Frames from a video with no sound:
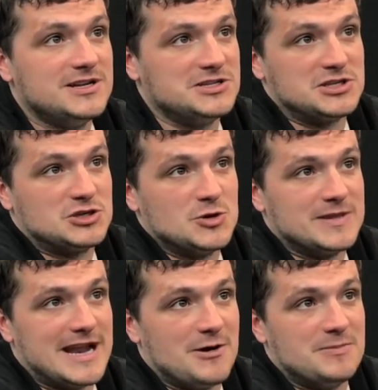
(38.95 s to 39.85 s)
just
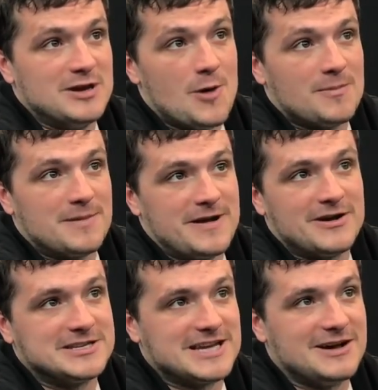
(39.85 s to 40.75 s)
assuming that I would be home at my
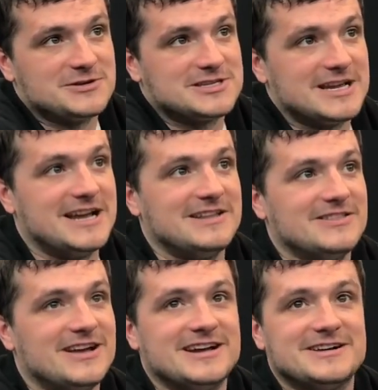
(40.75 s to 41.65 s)
parents' house,
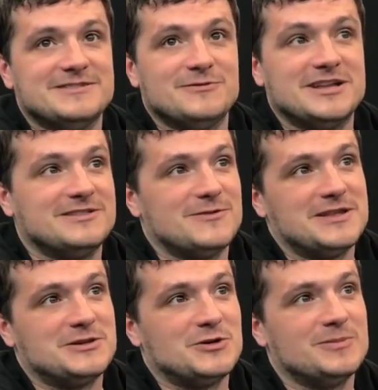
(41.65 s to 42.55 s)
and like ring
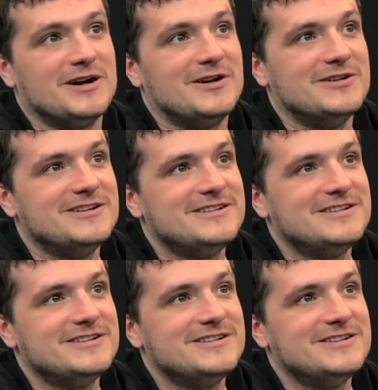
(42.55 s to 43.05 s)
ring the doorbell.